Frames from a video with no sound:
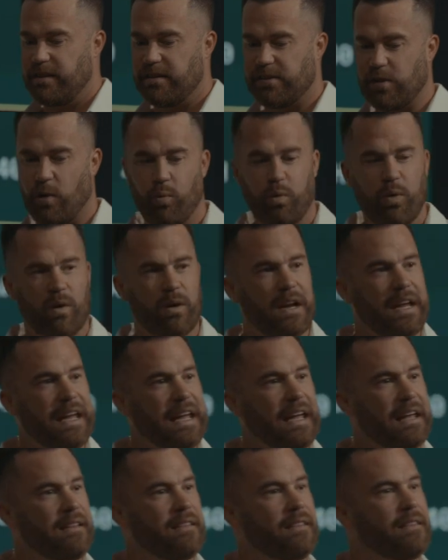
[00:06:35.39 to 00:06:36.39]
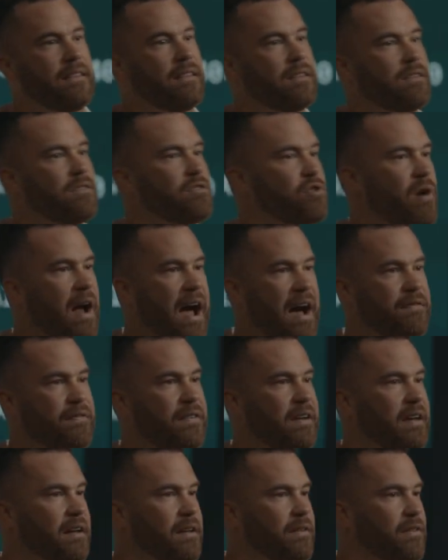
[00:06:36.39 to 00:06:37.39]
So we're in
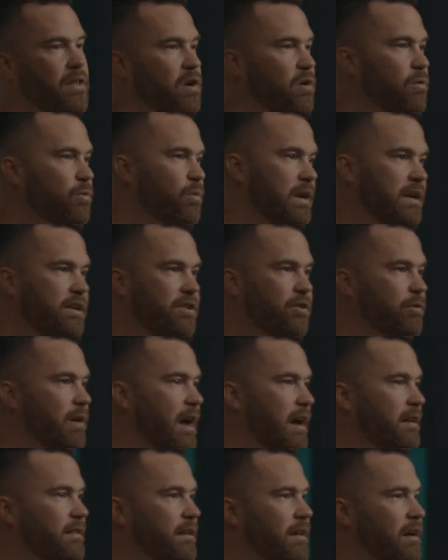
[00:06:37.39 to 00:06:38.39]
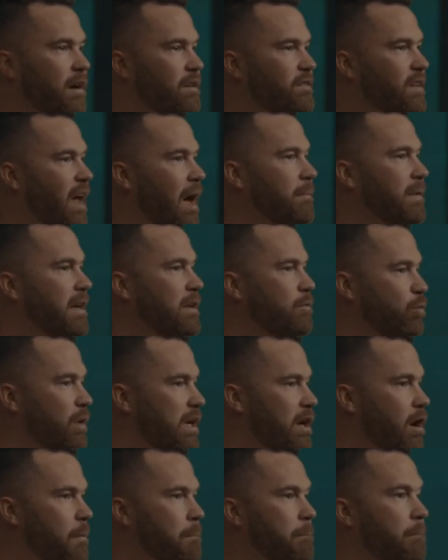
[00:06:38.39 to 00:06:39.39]
traffic. They're redirecting us. I mean,
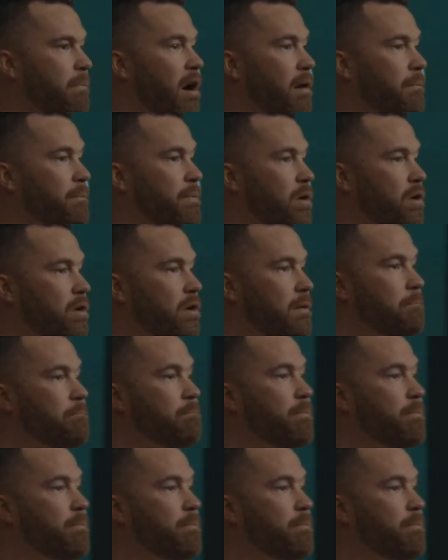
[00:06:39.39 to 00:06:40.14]
we are bumper to